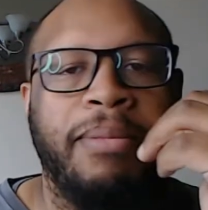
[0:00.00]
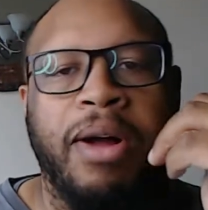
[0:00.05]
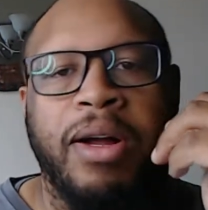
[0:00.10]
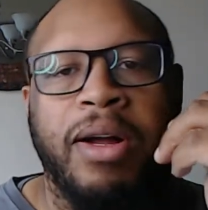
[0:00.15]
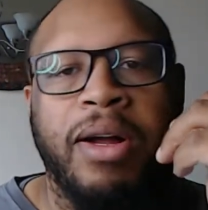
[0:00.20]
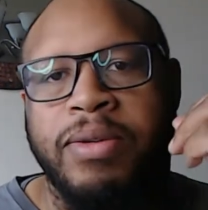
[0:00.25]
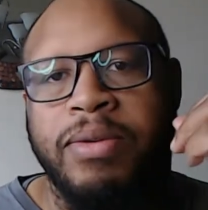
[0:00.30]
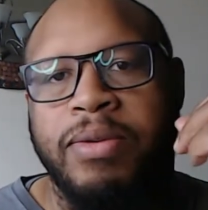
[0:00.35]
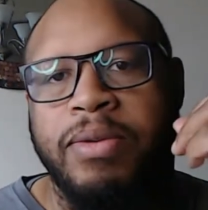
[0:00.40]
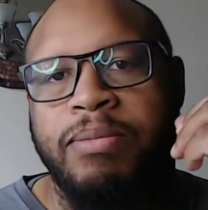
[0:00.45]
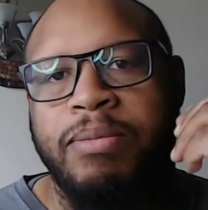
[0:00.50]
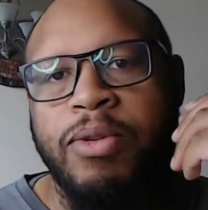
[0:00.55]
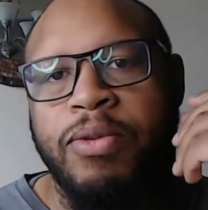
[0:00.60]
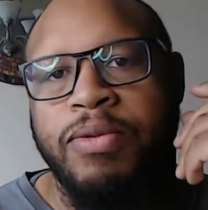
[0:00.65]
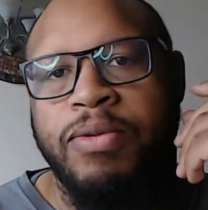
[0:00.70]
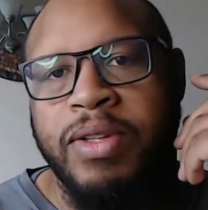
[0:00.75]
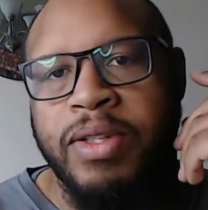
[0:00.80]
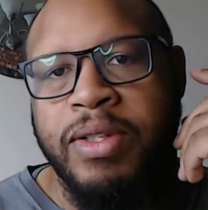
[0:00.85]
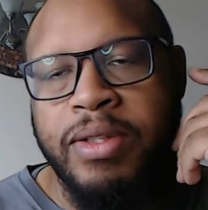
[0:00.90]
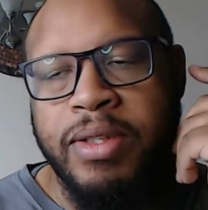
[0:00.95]
Ball
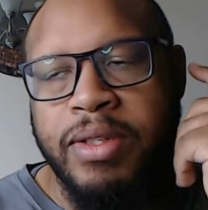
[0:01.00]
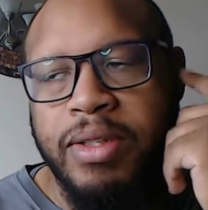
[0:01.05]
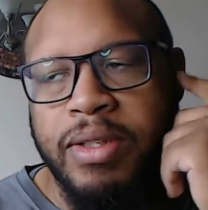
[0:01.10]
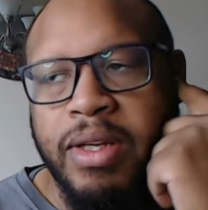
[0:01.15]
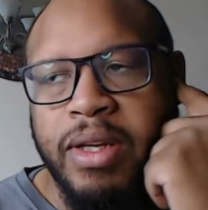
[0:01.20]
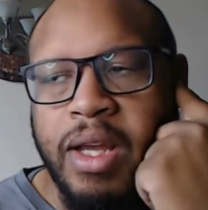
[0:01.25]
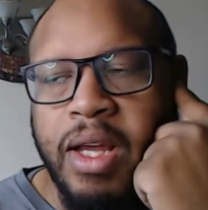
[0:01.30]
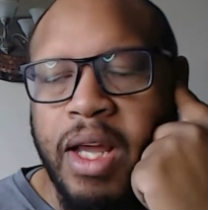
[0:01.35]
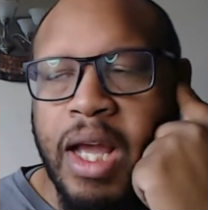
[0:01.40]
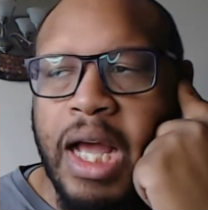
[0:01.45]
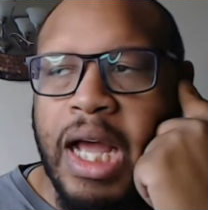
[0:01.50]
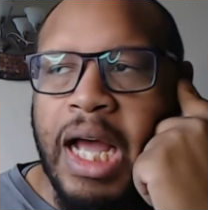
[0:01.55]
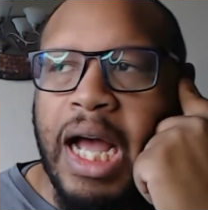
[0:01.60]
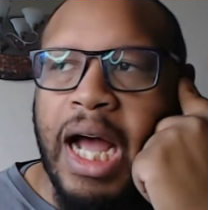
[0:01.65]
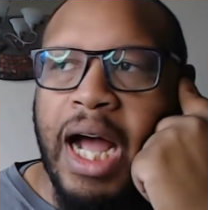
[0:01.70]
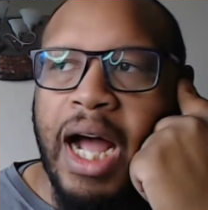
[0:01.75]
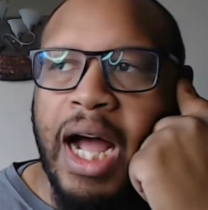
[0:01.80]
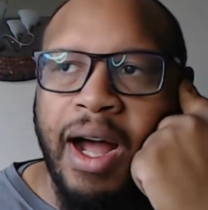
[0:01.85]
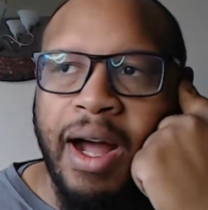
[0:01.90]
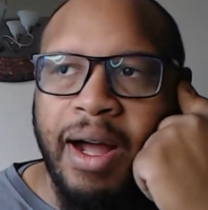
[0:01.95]
movies.
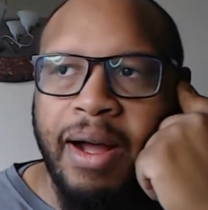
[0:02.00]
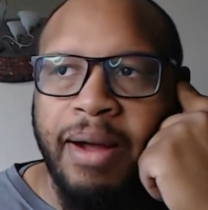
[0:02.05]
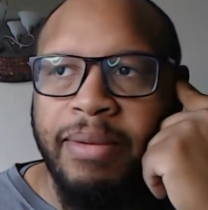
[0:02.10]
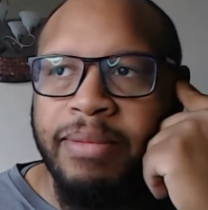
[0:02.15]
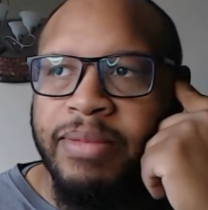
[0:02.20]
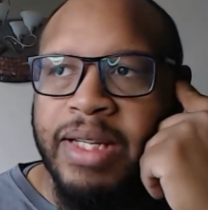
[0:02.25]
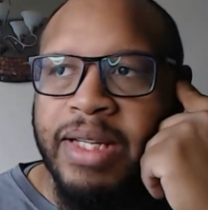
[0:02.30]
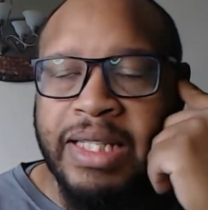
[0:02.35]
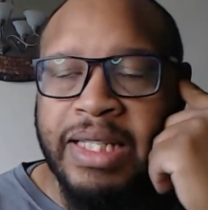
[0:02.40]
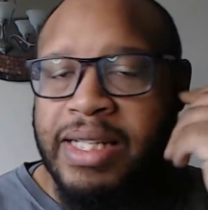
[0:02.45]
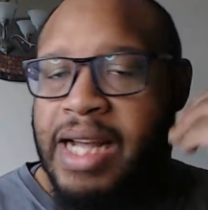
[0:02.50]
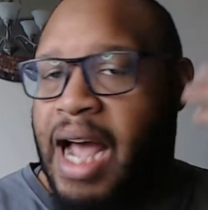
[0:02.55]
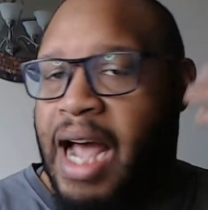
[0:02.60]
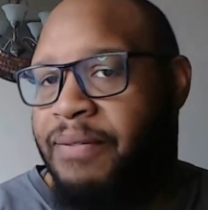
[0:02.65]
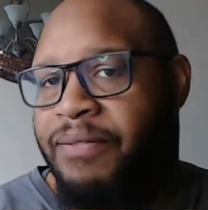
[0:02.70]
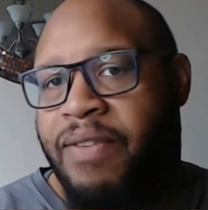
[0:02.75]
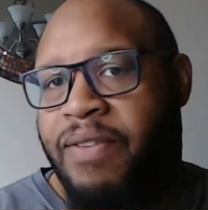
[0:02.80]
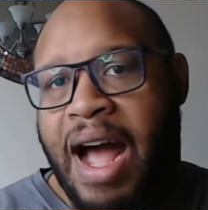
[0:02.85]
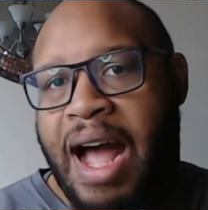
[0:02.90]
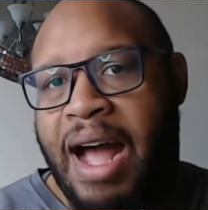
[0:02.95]
Um, it's
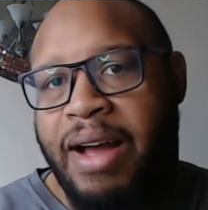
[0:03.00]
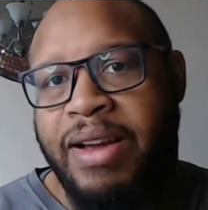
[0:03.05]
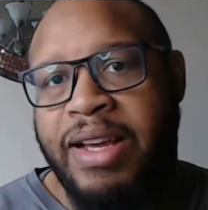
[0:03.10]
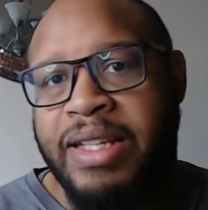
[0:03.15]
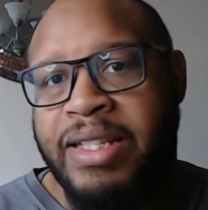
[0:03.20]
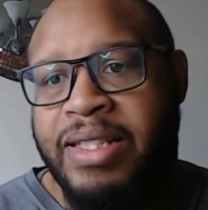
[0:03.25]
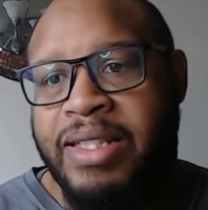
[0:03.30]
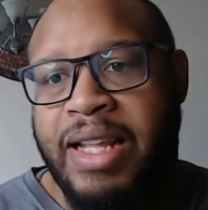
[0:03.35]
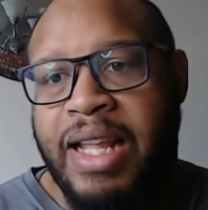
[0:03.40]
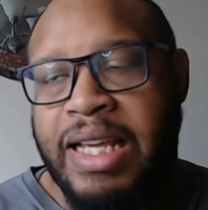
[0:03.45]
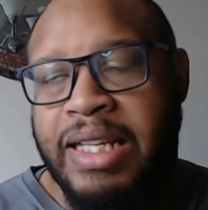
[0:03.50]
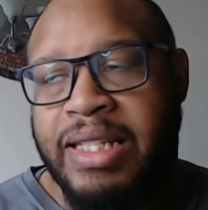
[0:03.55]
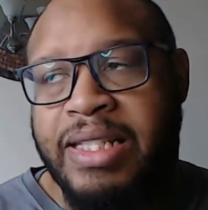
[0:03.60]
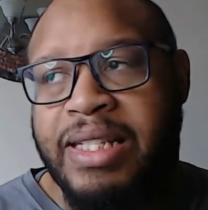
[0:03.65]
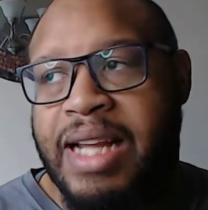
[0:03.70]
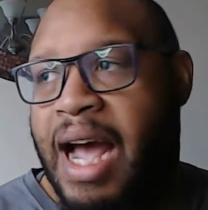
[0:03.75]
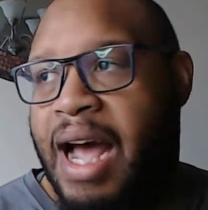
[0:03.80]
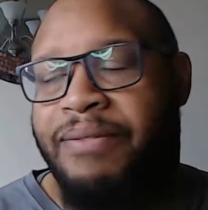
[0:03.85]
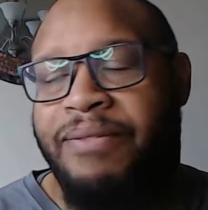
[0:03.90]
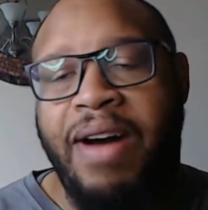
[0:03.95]
top five. It's it's
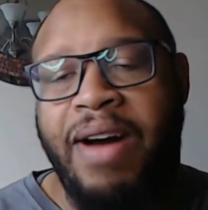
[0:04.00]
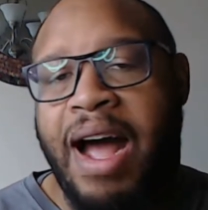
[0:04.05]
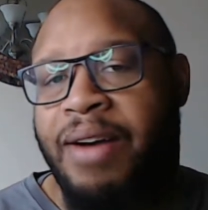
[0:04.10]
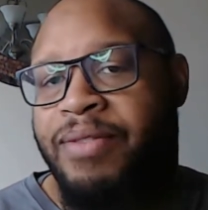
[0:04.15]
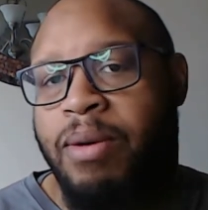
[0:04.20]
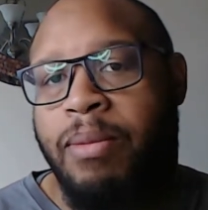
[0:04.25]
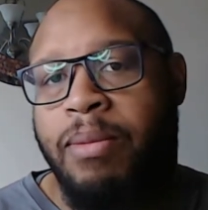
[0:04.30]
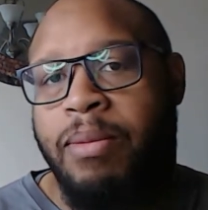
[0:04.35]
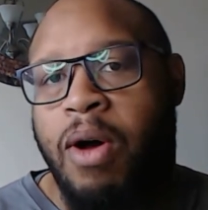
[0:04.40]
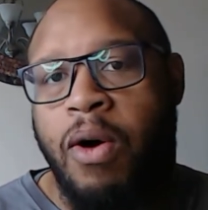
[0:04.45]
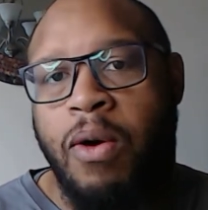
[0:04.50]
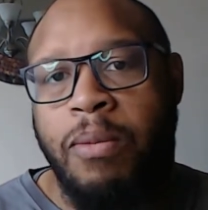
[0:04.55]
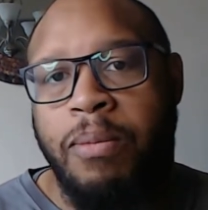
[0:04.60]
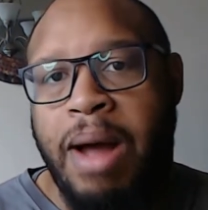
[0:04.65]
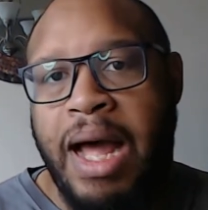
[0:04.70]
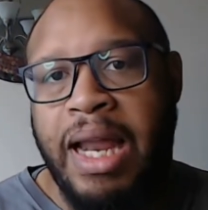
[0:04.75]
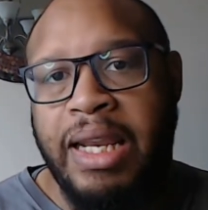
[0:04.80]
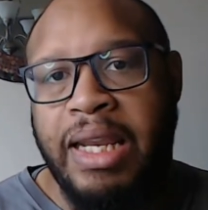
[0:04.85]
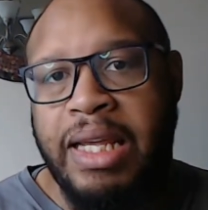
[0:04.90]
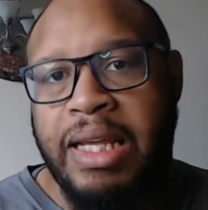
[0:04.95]
top five on
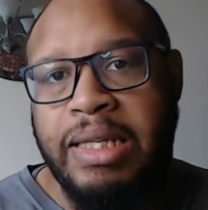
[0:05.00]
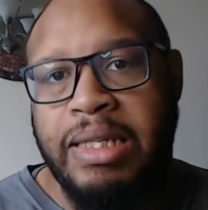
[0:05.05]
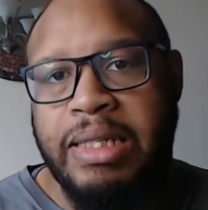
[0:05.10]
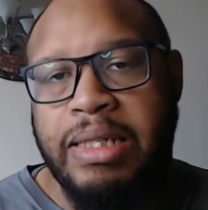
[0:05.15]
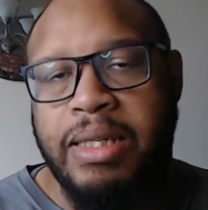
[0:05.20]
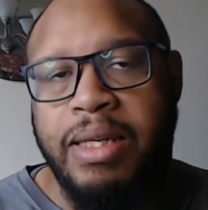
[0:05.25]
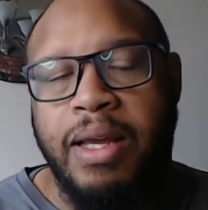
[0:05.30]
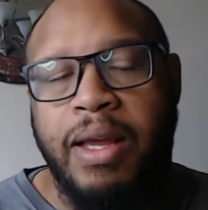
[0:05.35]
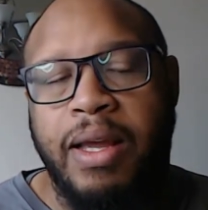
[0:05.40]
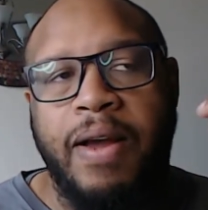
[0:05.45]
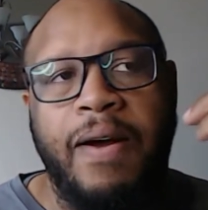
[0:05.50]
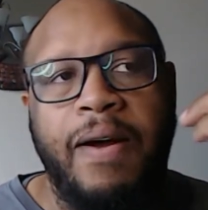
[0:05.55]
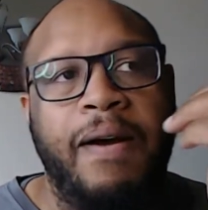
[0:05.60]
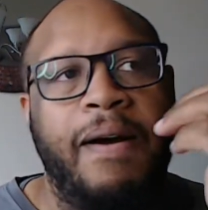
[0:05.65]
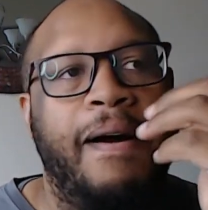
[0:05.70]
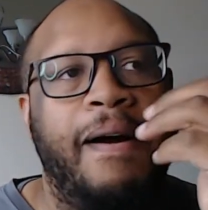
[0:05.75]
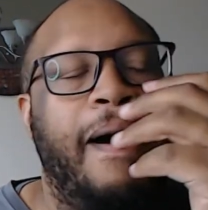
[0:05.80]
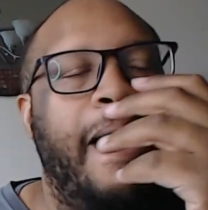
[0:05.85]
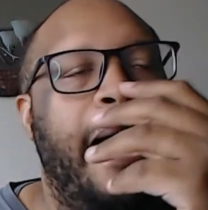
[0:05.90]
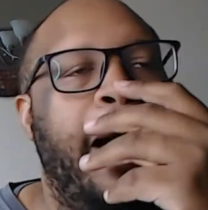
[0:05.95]
my list.
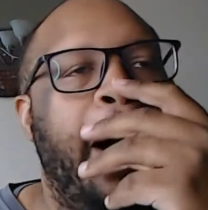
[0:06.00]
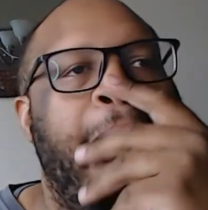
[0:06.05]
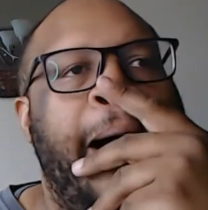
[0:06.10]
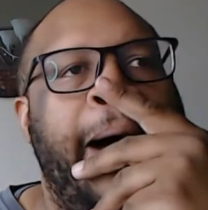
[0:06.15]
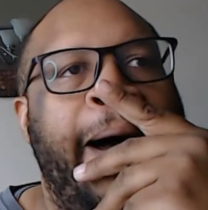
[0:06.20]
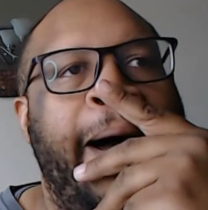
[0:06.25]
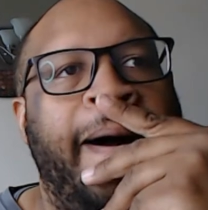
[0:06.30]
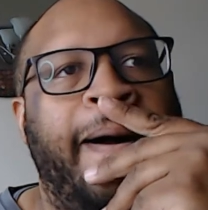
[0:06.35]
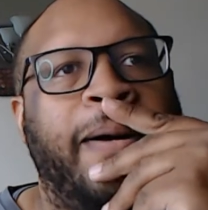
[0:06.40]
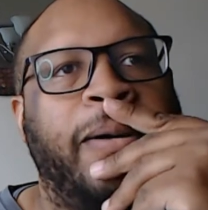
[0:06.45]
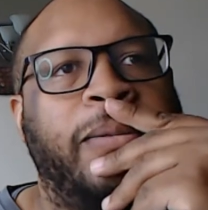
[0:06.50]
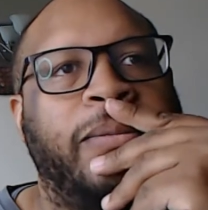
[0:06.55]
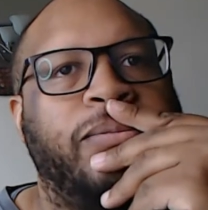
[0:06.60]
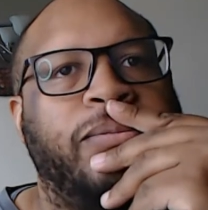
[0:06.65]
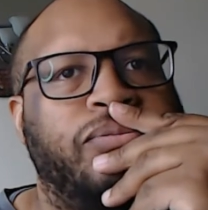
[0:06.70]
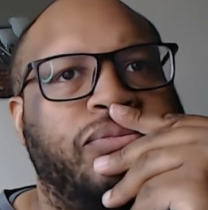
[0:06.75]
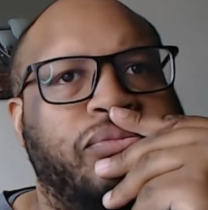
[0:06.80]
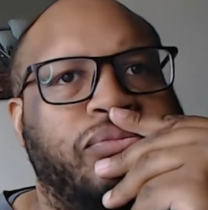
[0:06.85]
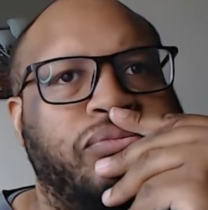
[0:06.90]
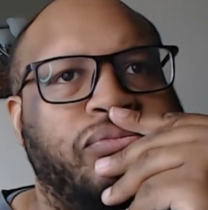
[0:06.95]
Um,